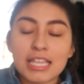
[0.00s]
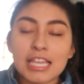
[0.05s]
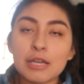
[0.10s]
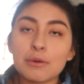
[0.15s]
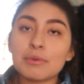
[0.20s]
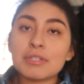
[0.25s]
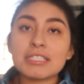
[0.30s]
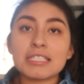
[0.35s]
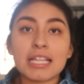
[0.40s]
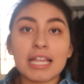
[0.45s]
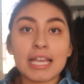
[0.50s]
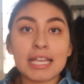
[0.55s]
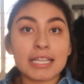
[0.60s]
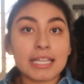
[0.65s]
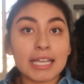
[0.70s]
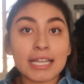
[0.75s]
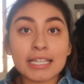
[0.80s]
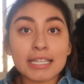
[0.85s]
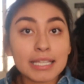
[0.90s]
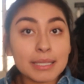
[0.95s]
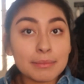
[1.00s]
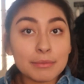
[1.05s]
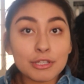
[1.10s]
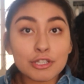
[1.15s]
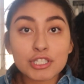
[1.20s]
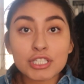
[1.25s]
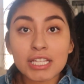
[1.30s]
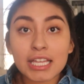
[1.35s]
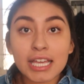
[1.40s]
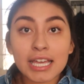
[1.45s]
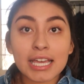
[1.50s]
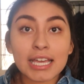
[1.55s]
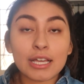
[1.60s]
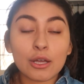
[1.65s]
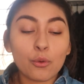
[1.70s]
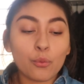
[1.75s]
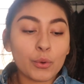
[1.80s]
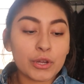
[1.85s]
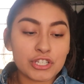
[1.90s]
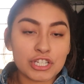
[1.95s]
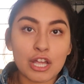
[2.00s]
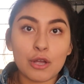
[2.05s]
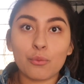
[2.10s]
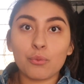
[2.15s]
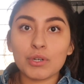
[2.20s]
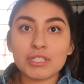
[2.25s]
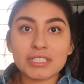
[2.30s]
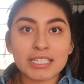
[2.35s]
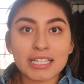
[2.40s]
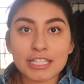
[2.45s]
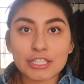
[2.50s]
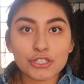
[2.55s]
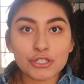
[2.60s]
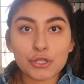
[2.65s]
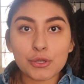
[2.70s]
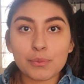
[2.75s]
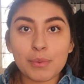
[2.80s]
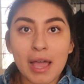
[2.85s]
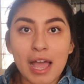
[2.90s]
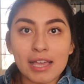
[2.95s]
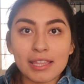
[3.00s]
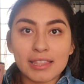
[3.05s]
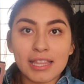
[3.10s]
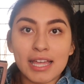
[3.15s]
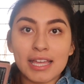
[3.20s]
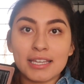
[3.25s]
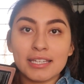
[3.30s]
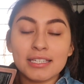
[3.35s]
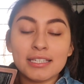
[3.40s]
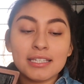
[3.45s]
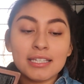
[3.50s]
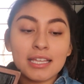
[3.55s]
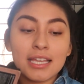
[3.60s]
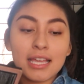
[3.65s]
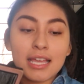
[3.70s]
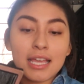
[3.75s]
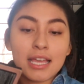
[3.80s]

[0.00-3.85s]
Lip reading: it was like indie music, which I wasn't into back then,